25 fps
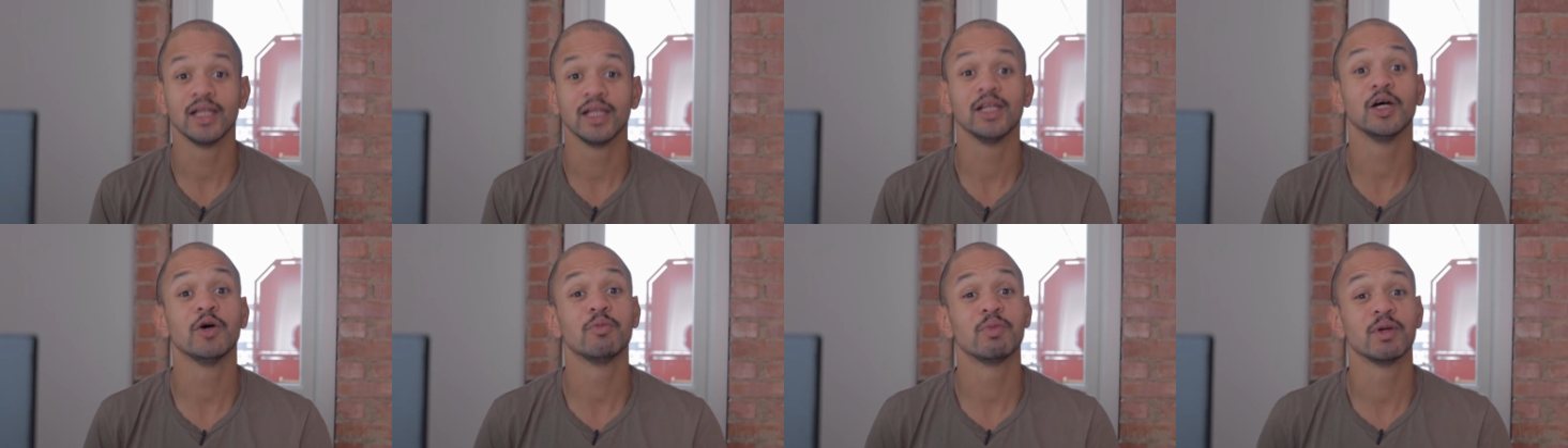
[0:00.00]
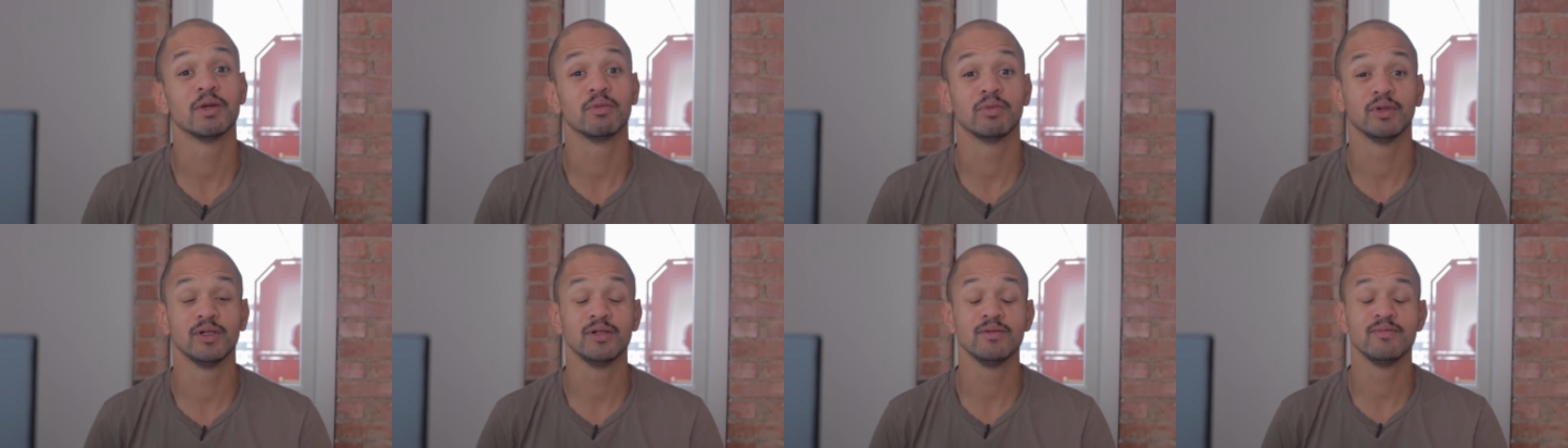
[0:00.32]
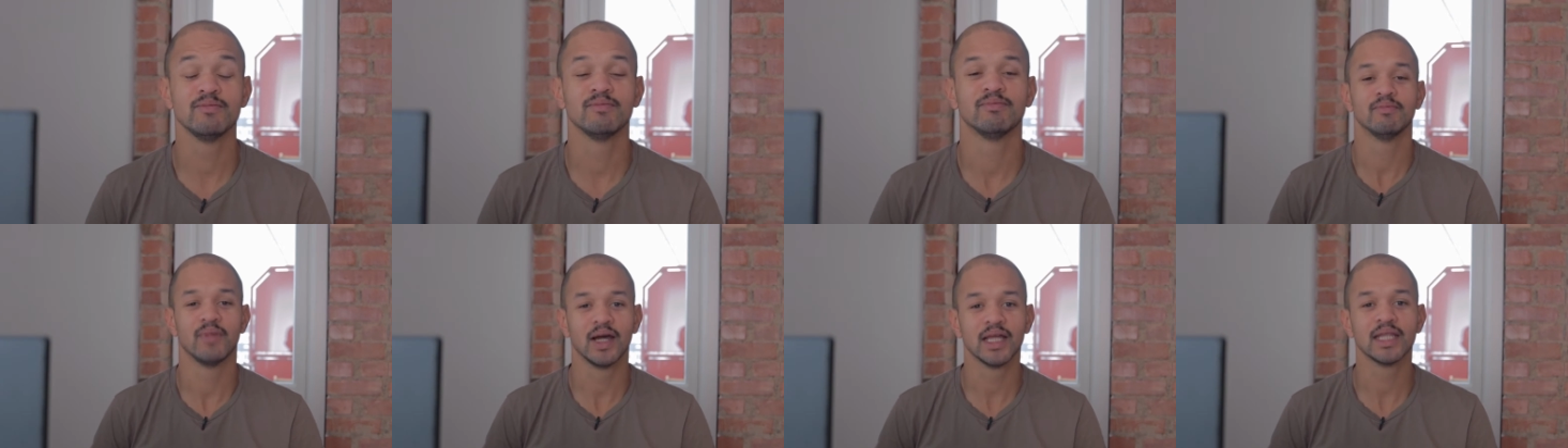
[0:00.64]
Hello
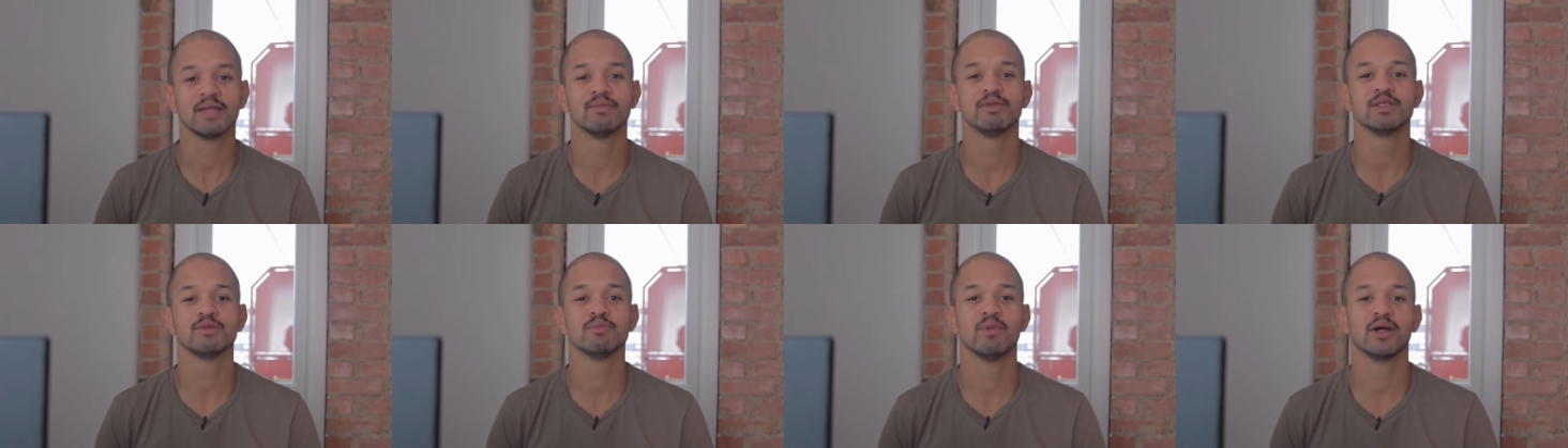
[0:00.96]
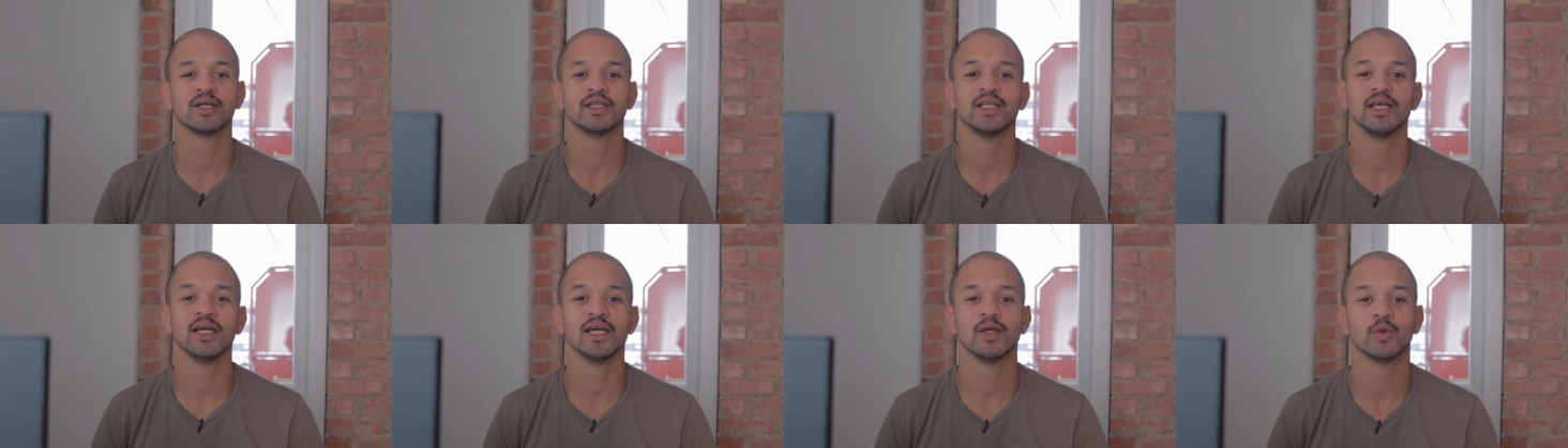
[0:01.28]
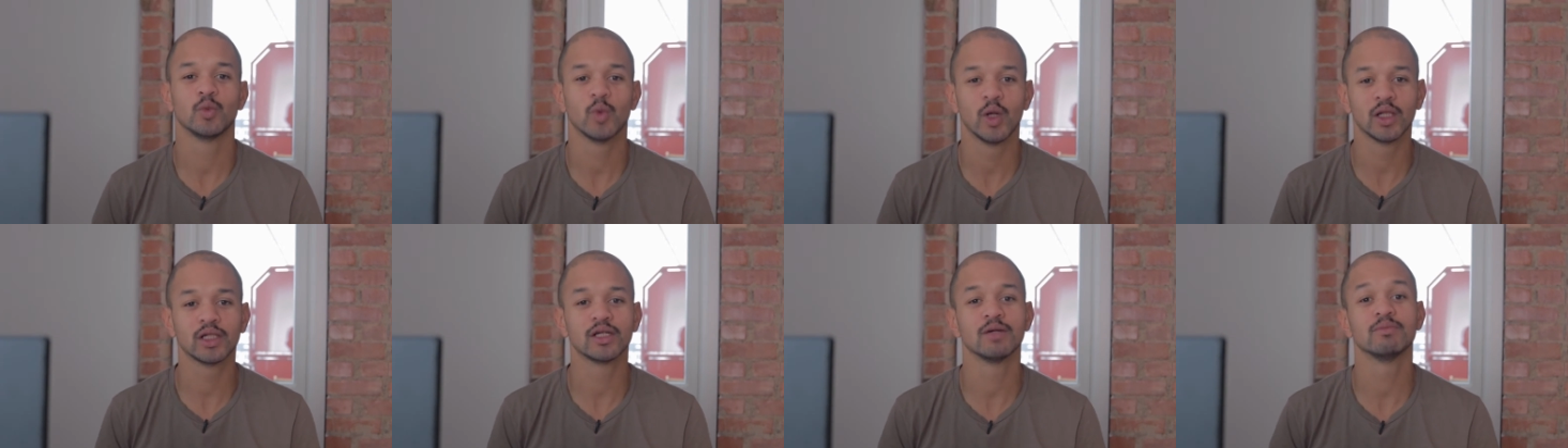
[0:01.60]
people, my name is Magne
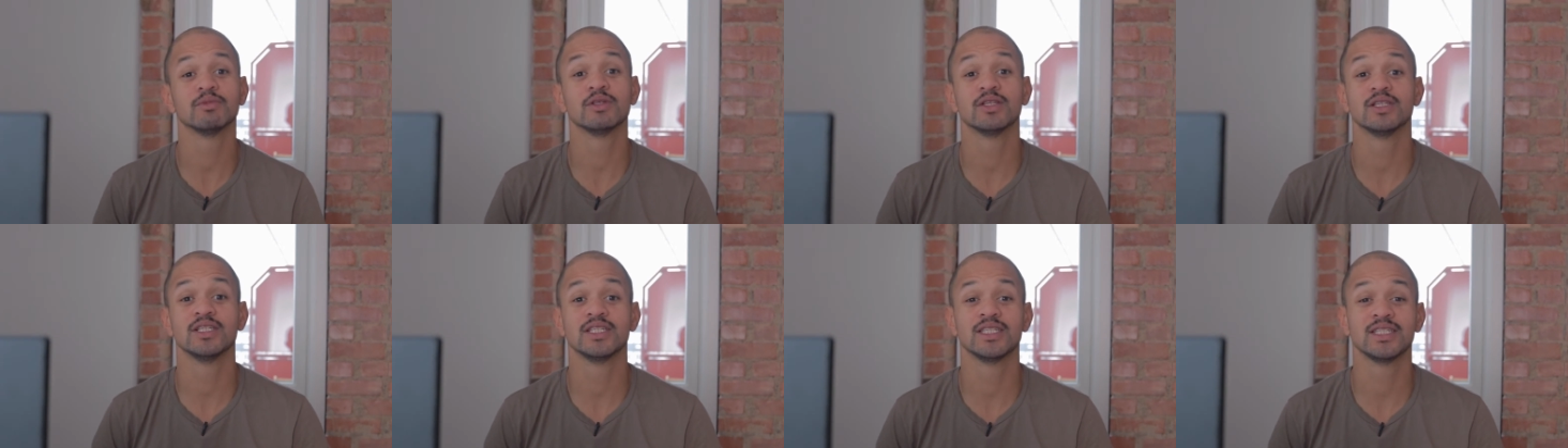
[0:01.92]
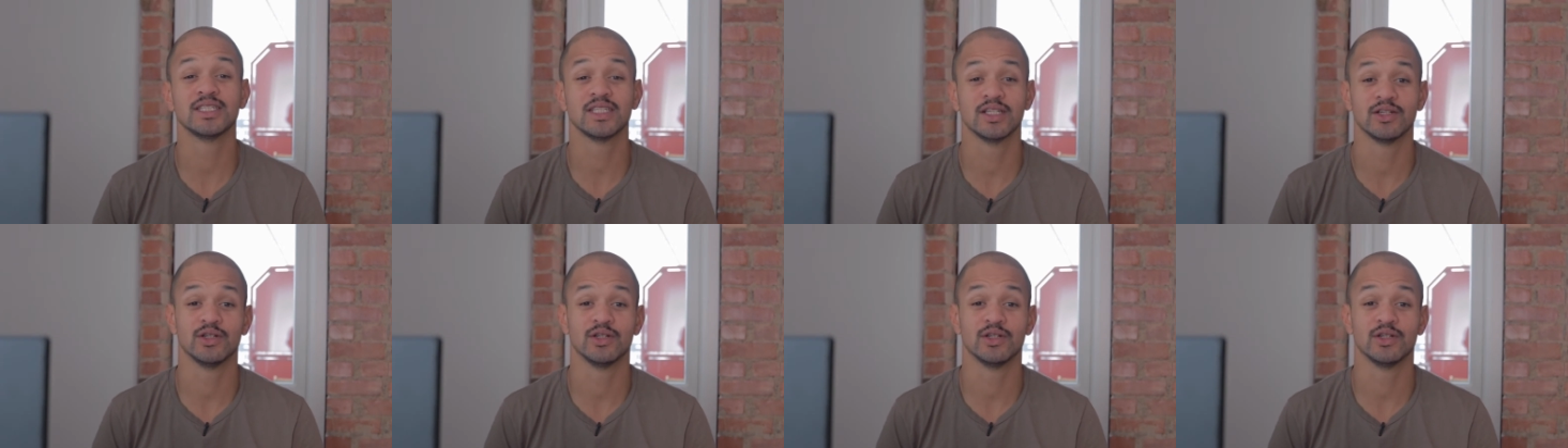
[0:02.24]
and welcome to this